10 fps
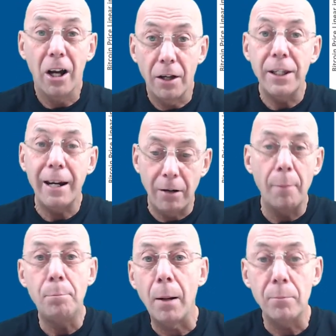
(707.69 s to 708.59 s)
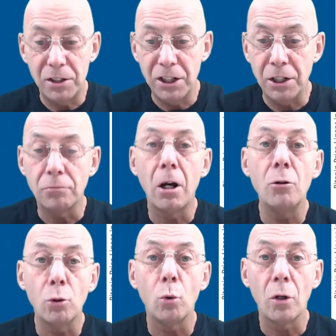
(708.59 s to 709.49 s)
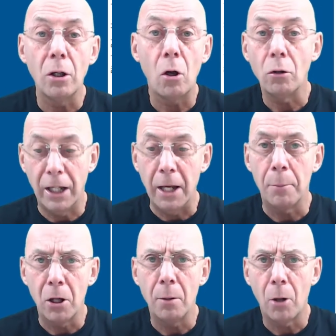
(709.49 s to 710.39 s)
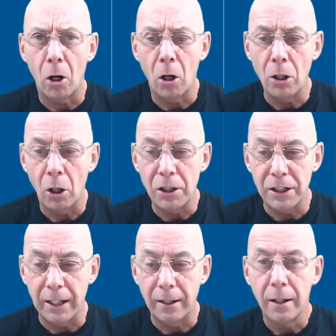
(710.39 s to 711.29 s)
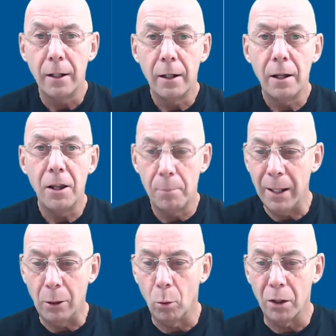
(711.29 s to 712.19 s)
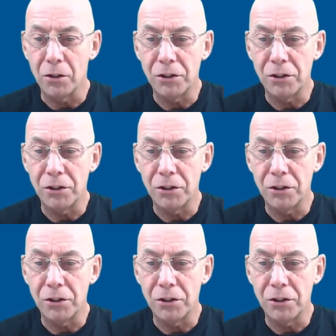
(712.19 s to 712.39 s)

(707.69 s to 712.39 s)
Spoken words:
And there are bumps in the road all along here, but I'm highlighting the big ones.